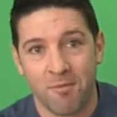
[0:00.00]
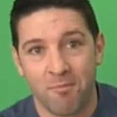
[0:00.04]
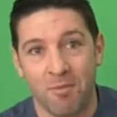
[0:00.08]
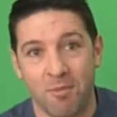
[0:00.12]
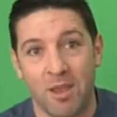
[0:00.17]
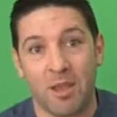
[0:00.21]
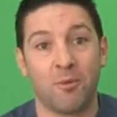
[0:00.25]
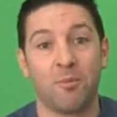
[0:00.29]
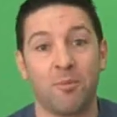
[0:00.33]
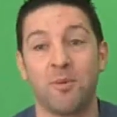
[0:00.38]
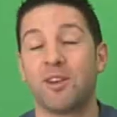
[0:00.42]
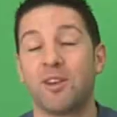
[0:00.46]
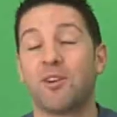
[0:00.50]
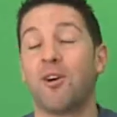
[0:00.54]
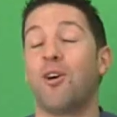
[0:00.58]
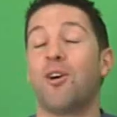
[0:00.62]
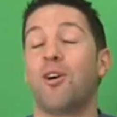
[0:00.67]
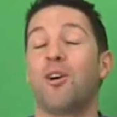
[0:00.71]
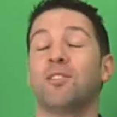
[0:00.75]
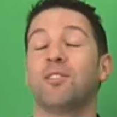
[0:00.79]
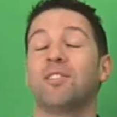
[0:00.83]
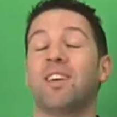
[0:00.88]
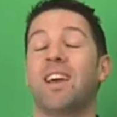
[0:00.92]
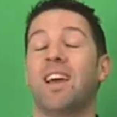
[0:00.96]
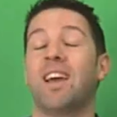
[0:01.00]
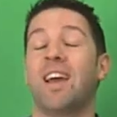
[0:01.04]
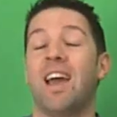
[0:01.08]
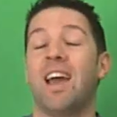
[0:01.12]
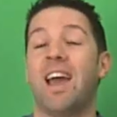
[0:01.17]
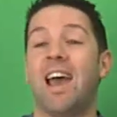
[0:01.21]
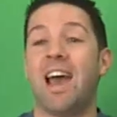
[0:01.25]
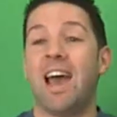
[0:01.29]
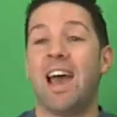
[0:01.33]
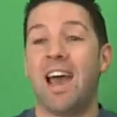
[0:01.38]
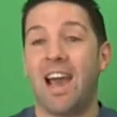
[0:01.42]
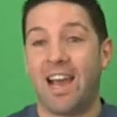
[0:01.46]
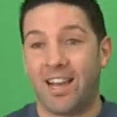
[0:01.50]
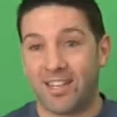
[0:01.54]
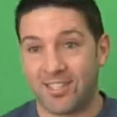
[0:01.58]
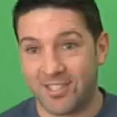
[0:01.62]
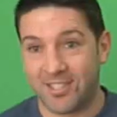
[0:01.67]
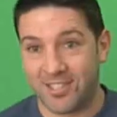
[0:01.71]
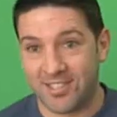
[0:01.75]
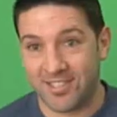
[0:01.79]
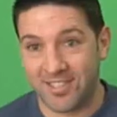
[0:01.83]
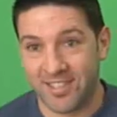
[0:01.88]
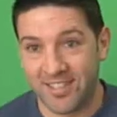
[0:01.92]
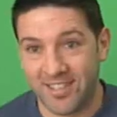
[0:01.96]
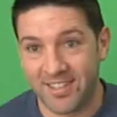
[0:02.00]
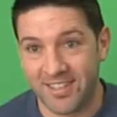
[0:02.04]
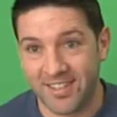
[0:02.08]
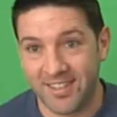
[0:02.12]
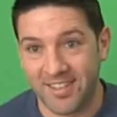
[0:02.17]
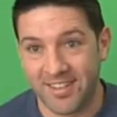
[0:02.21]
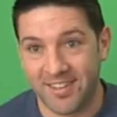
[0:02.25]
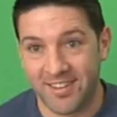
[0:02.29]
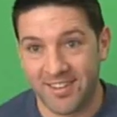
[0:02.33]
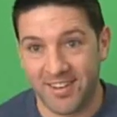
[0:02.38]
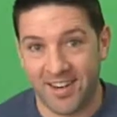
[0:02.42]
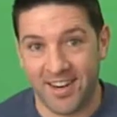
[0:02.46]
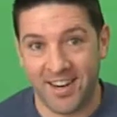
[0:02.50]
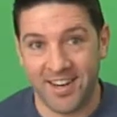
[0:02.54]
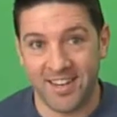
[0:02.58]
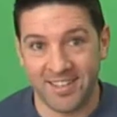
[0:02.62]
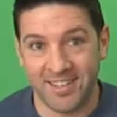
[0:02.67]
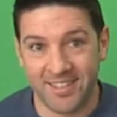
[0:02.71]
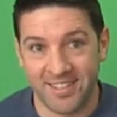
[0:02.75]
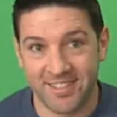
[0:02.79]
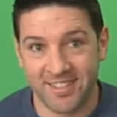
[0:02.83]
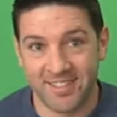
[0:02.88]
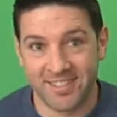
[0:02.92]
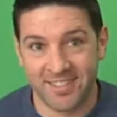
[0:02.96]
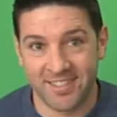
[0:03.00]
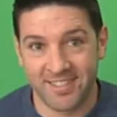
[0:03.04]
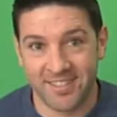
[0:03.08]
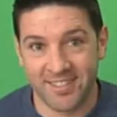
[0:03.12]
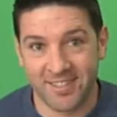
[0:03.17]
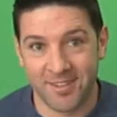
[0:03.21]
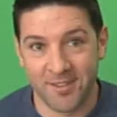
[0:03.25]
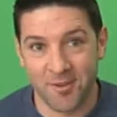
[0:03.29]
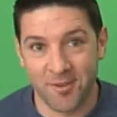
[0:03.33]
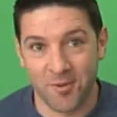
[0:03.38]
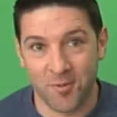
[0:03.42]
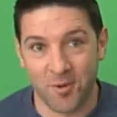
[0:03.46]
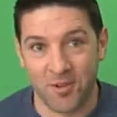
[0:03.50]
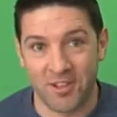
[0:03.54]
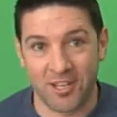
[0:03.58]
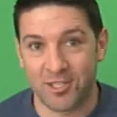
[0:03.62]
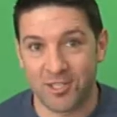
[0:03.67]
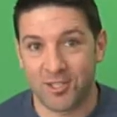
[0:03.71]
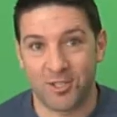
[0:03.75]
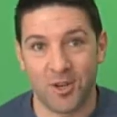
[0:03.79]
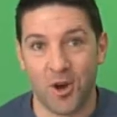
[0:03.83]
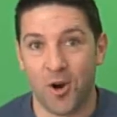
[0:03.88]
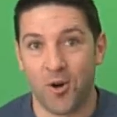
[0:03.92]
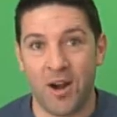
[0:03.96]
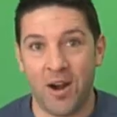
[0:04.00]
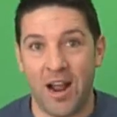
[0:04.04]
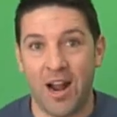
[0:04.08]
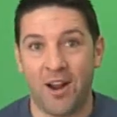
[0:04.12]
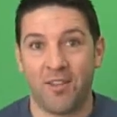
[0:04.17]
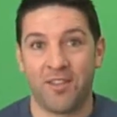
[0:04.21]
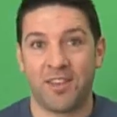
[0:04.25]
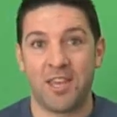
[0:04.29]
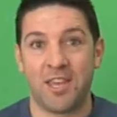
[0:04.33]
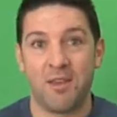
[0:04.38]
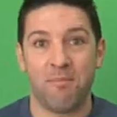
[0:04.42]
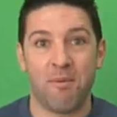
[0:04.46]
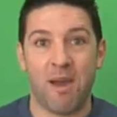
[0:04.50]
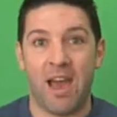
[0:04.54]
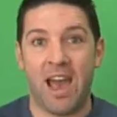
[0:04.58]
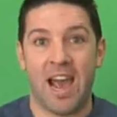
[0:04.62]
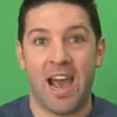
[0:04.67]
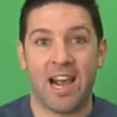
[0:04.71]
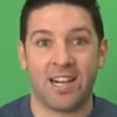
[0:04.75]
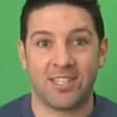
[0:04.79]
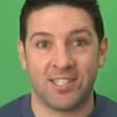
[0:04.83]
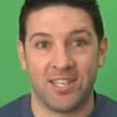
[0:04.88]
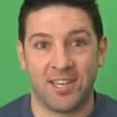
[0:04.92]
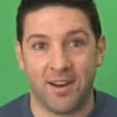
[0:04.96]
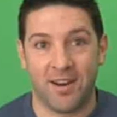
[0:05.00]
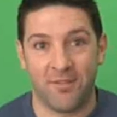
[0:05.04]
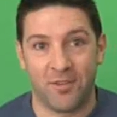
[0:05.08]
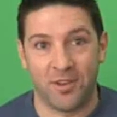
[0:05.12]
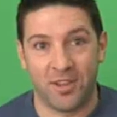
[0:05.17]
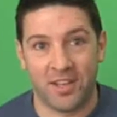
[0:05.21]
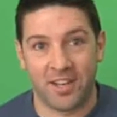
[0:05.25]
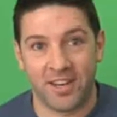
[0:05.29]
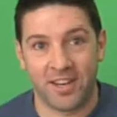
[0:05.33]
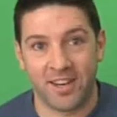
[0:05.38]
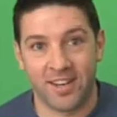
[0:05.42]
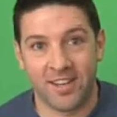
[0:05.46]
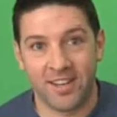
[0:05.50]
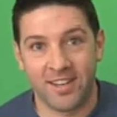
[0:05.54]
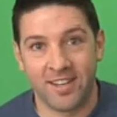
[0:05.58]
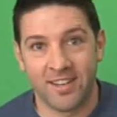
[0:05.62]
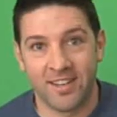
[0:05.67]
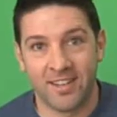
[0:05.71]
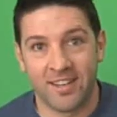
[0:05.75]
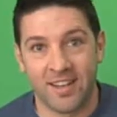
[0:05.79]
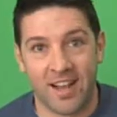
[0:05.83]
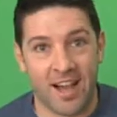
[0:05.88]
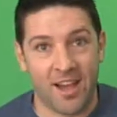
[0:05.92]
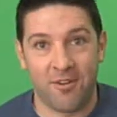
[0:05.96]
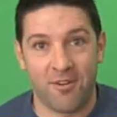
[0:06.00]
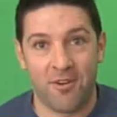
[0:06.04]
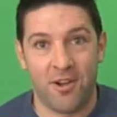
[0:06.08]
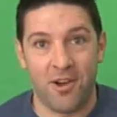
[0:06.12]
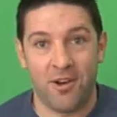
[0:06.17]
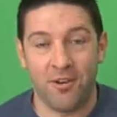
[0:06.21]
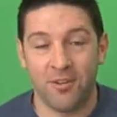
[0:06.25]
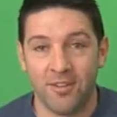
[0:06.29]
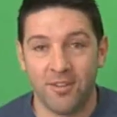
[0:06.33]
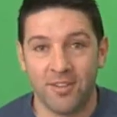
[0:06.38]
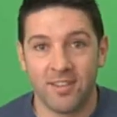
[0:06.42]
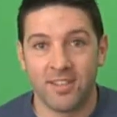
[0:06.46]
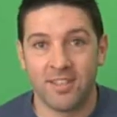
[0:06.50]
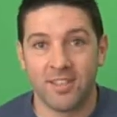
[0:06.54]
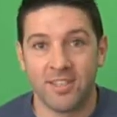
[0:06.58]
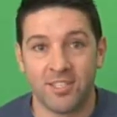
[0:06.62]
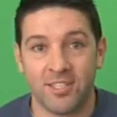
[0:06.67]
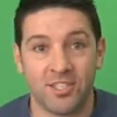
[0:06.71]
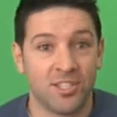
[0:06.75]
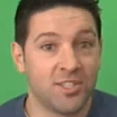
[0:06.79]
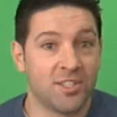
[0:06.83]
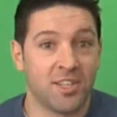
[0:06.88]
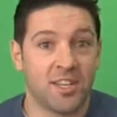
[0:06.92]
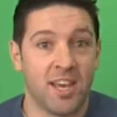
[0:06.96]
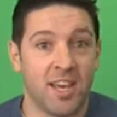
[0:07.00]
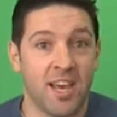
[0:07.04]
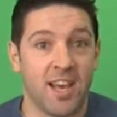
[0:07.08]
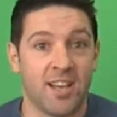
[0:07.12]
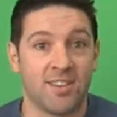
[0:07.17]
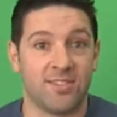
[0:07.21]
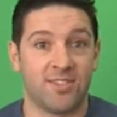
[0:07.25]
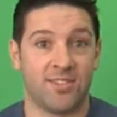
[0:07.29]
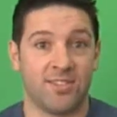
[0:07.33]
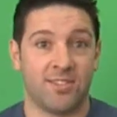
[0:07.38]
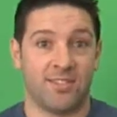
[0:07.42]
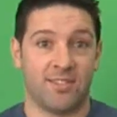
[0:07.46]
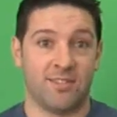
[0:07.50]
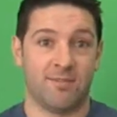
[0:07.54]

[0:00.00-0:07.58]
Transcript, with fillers: It'll be called Axed, right? Where they just go around and keep axing everything. I don't know. It's just a guess.